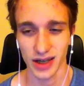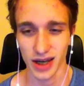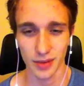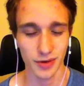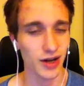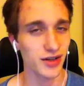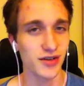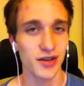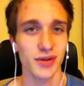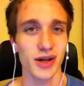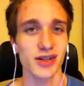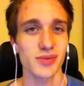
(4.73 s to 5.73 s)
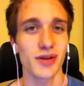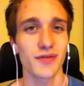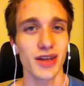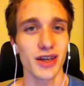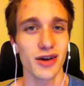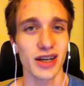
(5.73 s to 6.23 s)
I'm glad you come across my
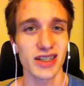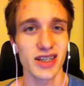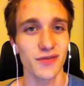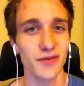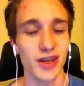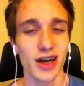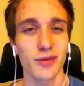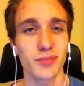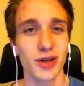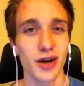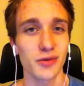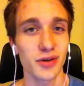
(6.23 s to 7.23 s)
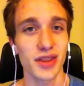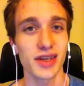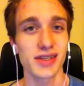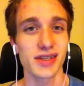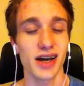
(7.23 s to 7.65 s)
video. I can definitely help you out with this.